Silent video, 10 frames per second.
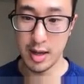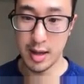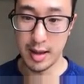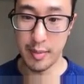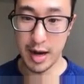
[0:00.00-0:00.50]

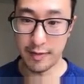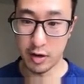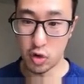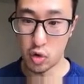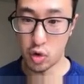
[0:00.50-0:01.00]
Then we have the
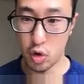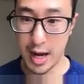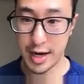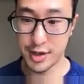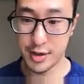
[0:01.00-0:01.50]
2 call to
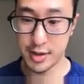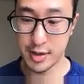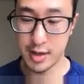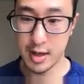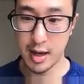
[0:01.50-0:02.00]
actions.
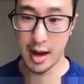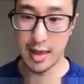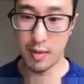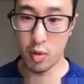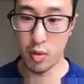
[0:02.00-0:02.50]
And
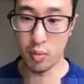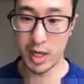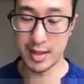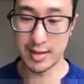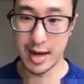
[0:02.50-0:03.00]
then what we
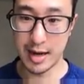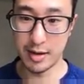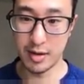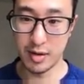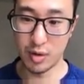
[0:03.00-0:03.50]

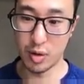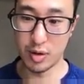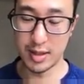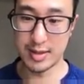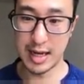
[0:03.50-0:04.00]
decided, or
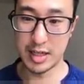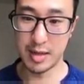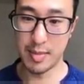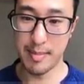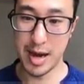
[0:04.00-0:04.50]
this is actually
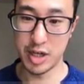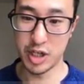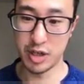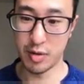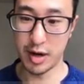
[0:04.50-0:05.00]
my
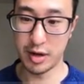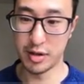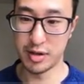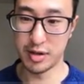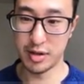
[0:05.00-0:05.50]
managing director's